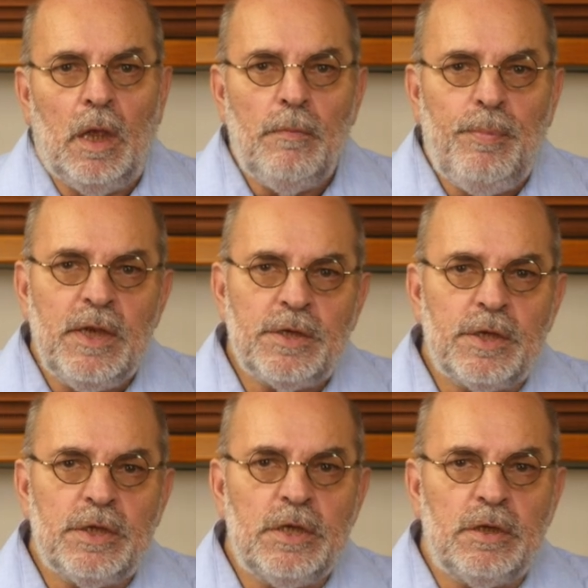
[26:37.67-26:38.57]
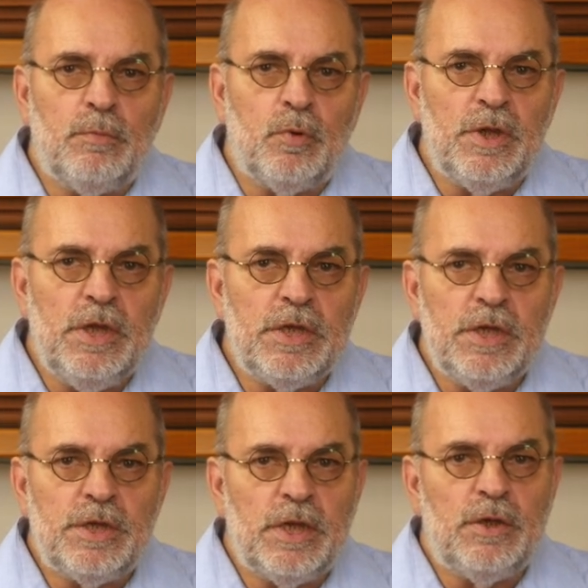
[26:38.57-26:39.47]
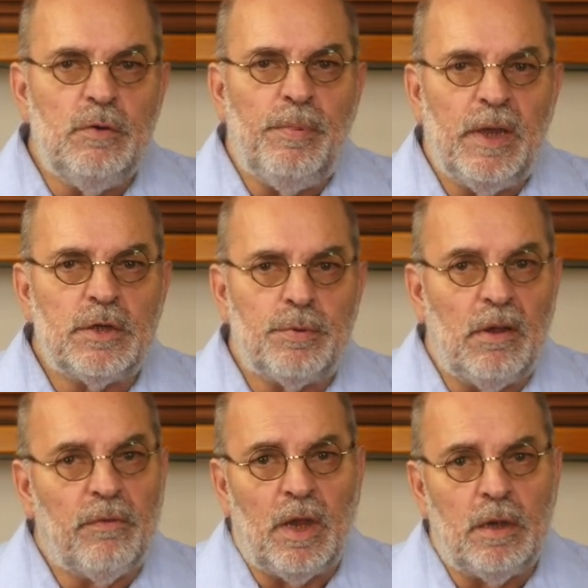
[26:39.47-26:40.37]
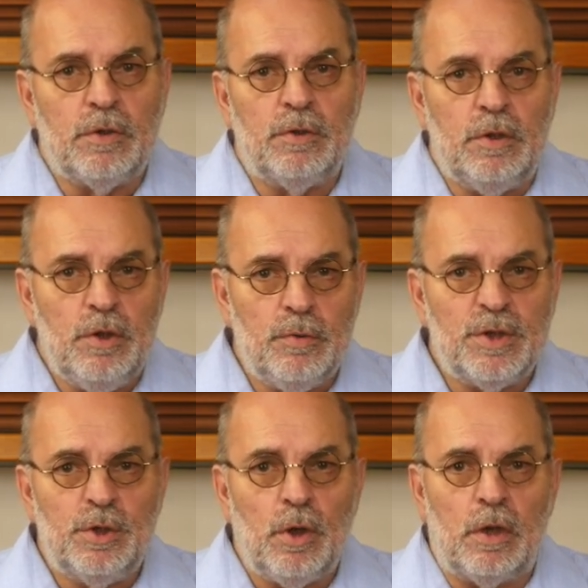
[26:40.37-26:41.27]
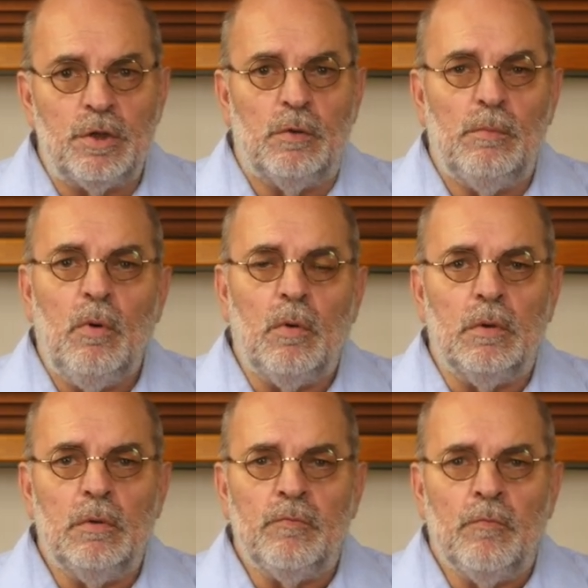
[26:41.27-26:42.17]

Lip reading: A basic system could easily set you back $12,000 or more.